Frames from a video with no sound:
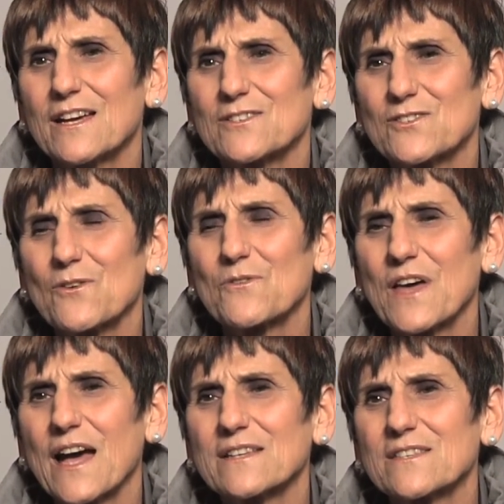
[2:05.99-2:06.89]
so
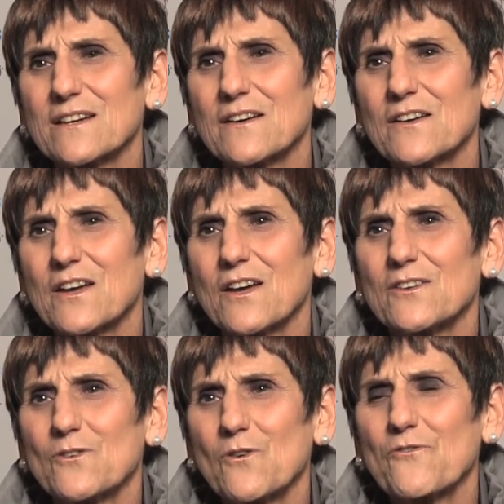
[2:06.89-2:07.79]
that
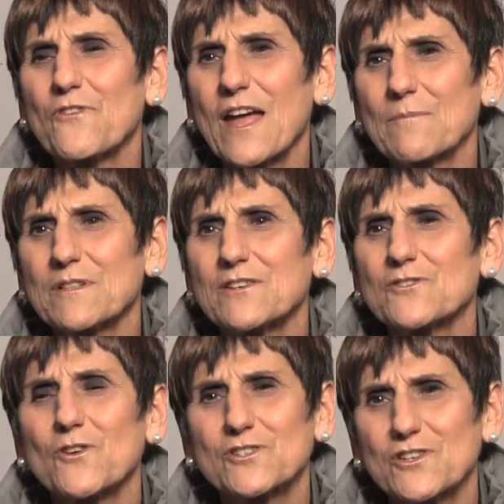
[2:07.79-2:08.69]
your families,
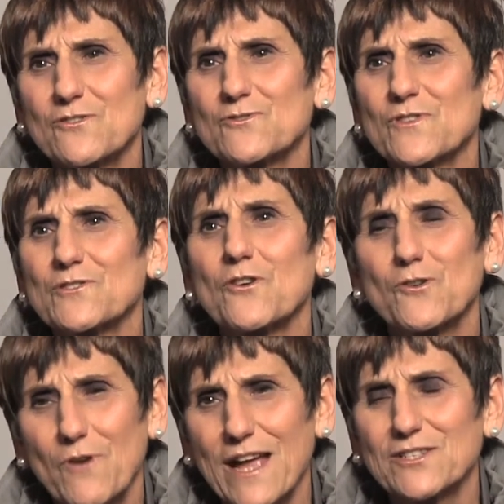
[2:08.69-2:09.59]
your children, your
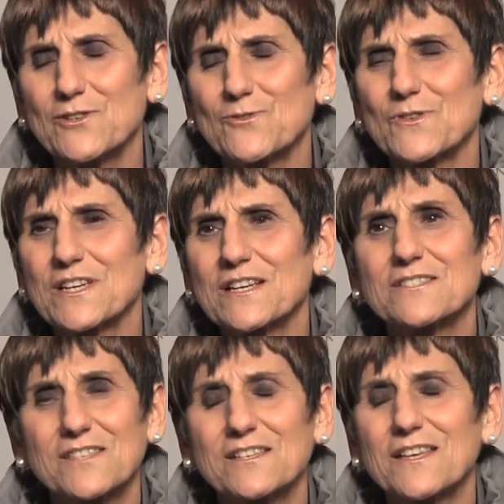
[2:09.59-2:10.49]
grandchildren
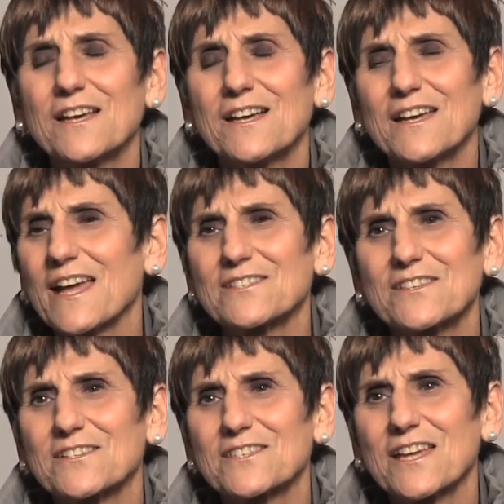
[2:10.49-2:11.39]
can
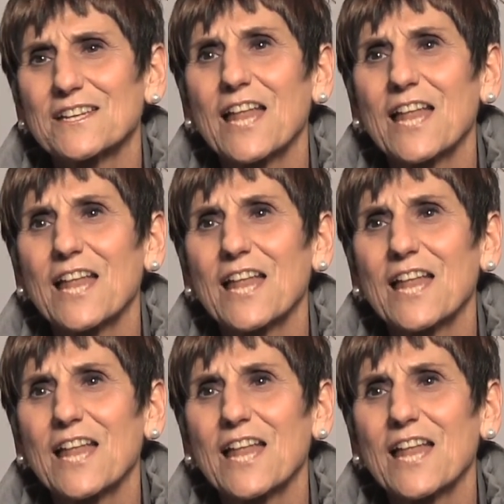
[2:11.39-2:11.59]
succeed.